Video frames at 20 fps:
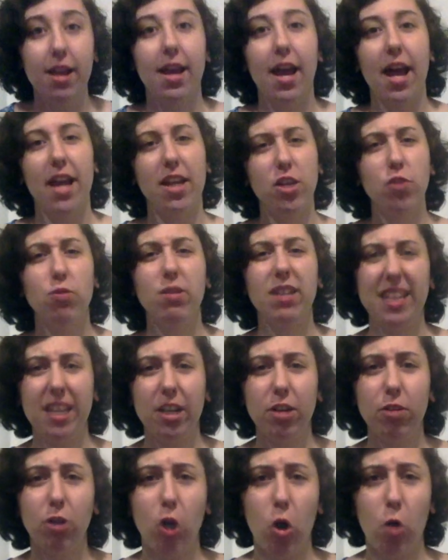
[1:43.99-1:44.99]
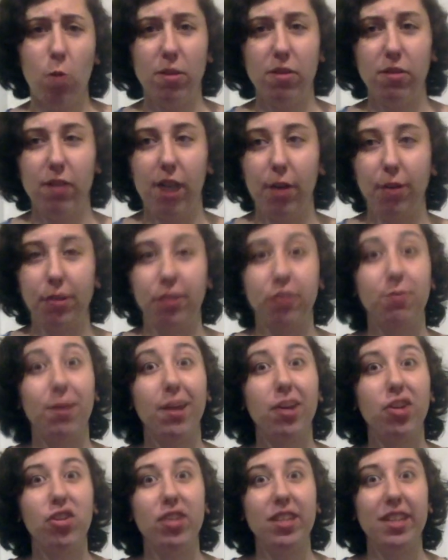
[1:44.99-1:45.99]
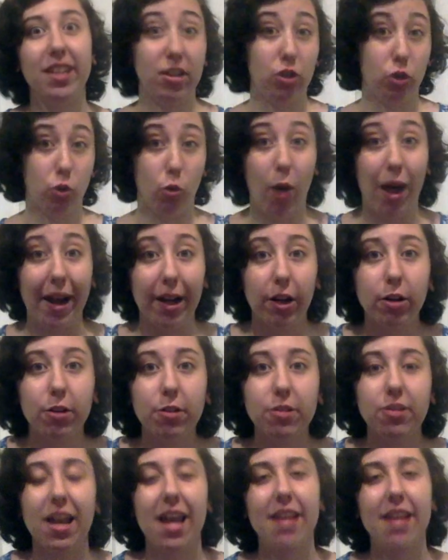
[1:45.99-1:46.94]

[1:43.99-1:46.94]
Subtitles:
And you would hear open vowels especially in choirs,